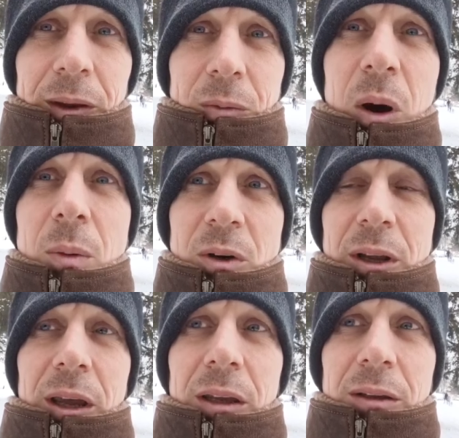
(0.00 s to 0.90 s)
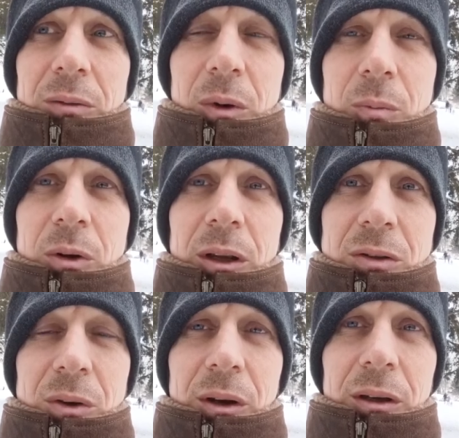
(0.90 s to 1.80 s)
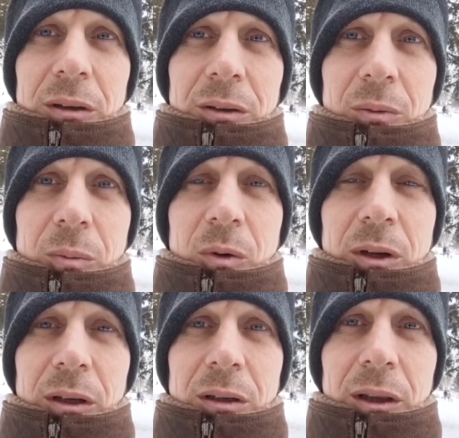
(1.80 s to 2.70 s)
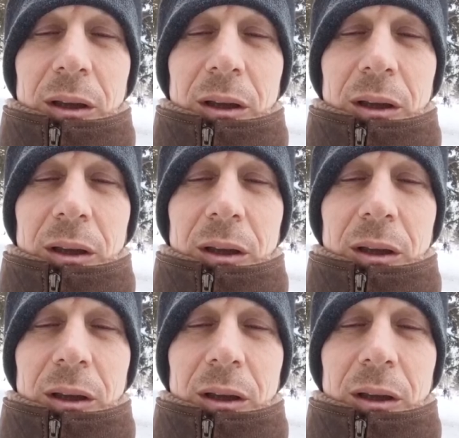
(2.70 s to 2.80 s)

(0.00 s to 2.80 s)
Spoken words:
one more day to the